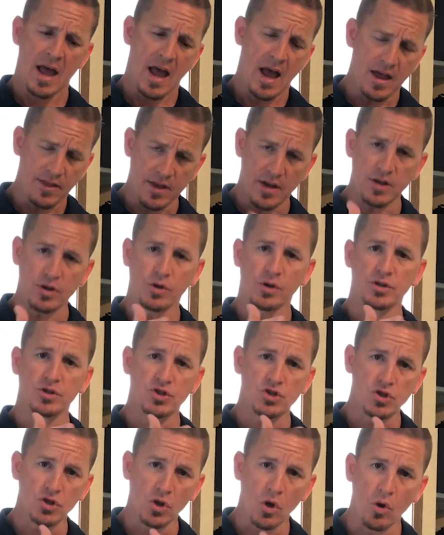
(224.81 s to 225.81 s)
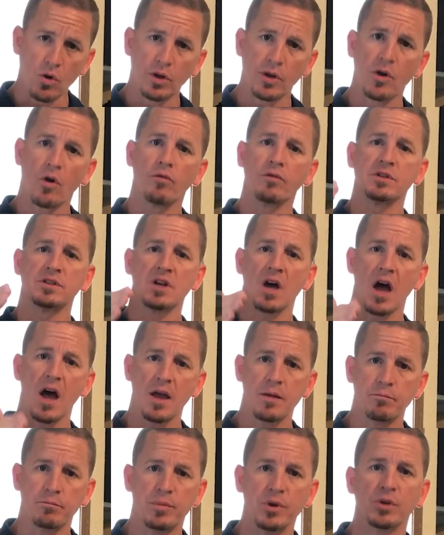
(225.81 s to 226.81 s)
and then you can slowly over
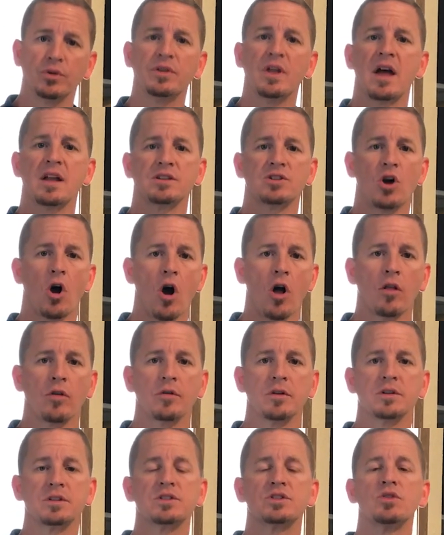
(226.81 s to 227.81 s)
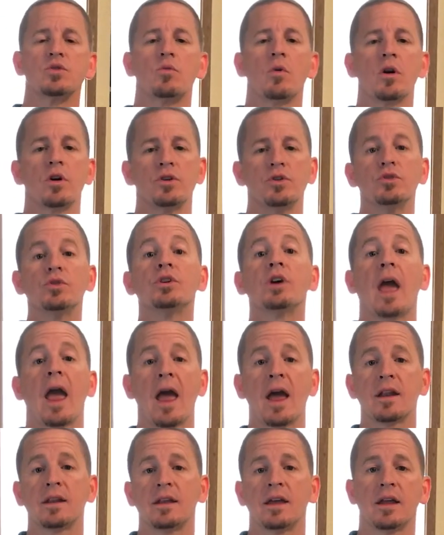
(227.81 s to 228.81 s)
time build that tolerance to where you
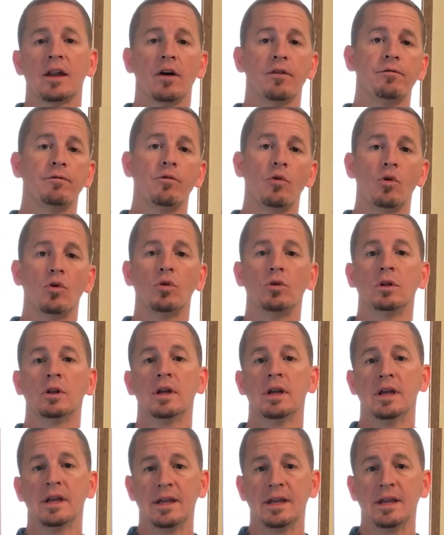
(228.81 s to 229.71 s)
can get a full